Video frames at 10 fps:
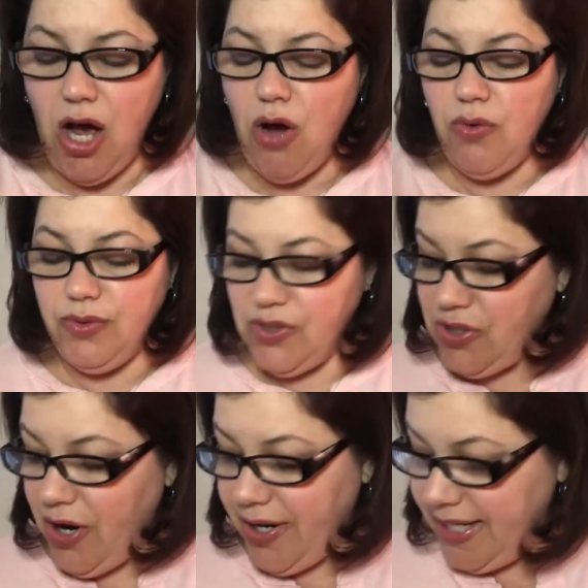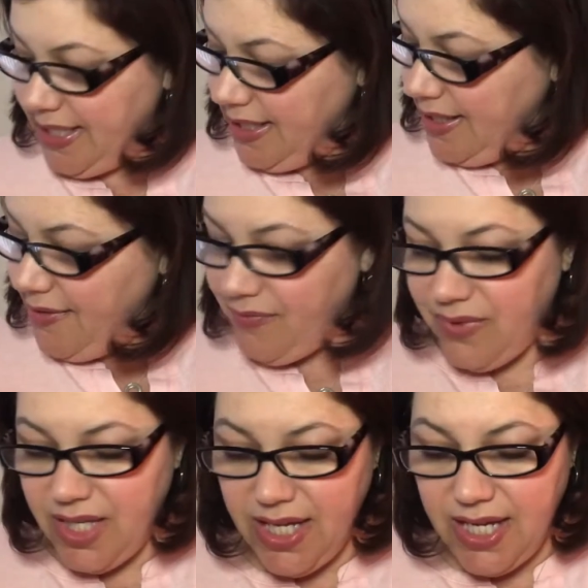Oh, sorry.
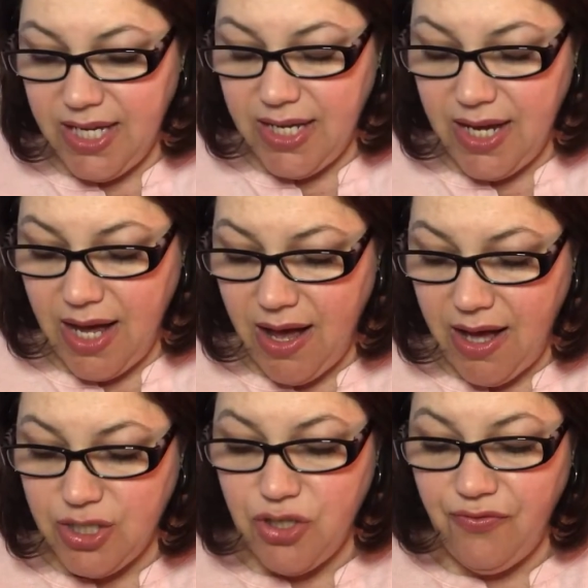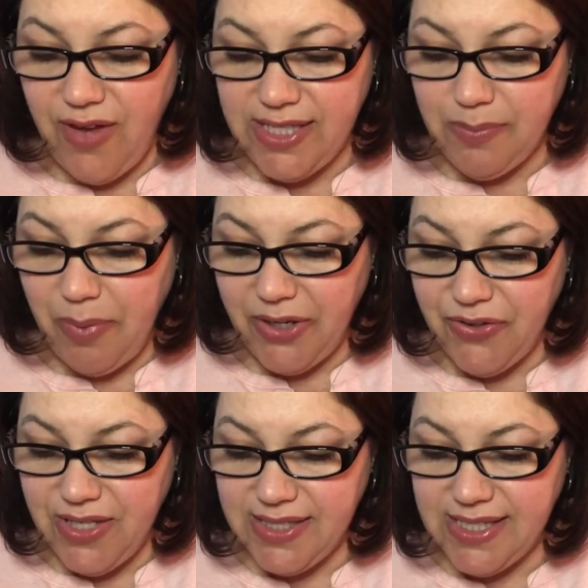The Too Faced
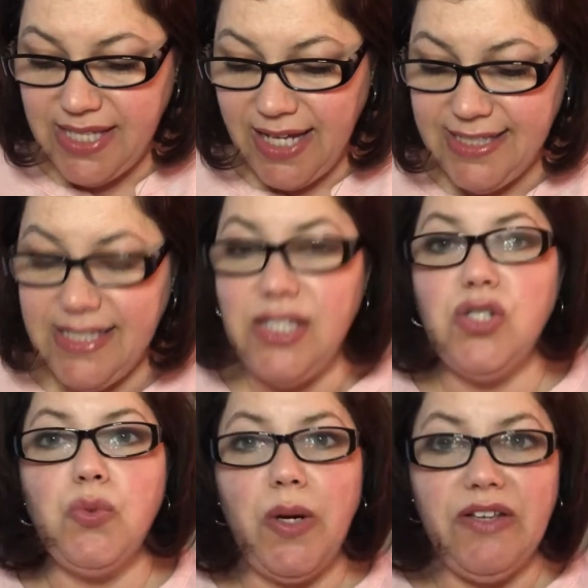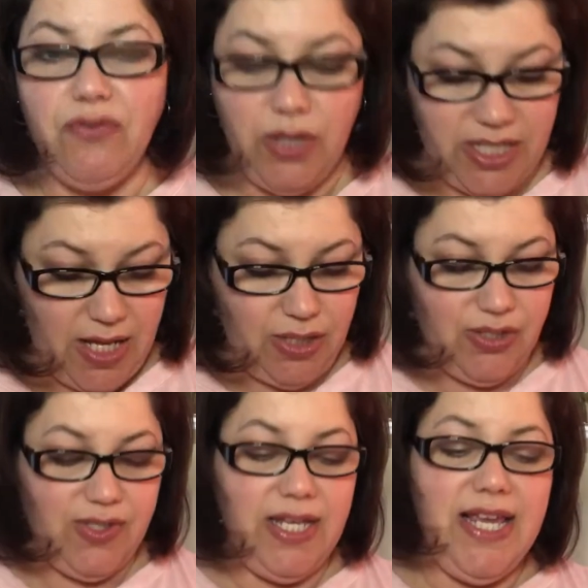Better Than Sex is
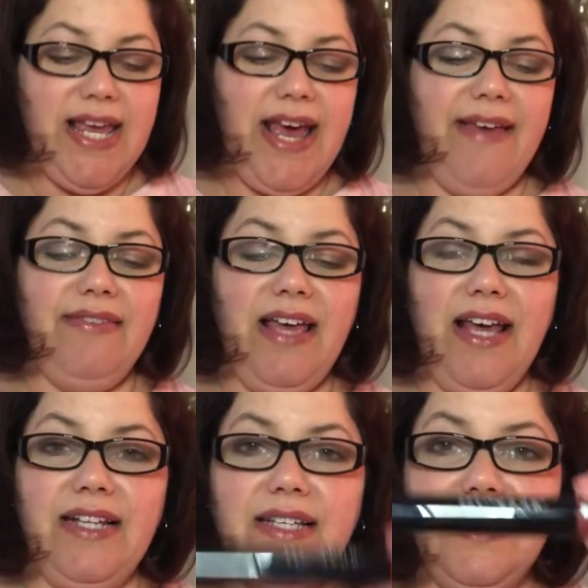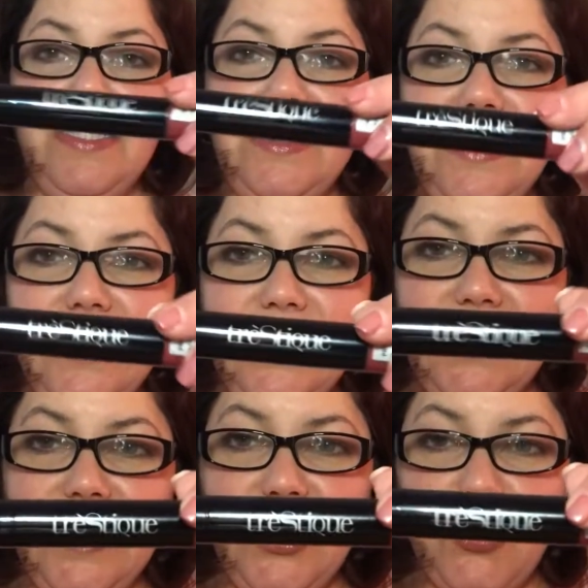$24. And then this is the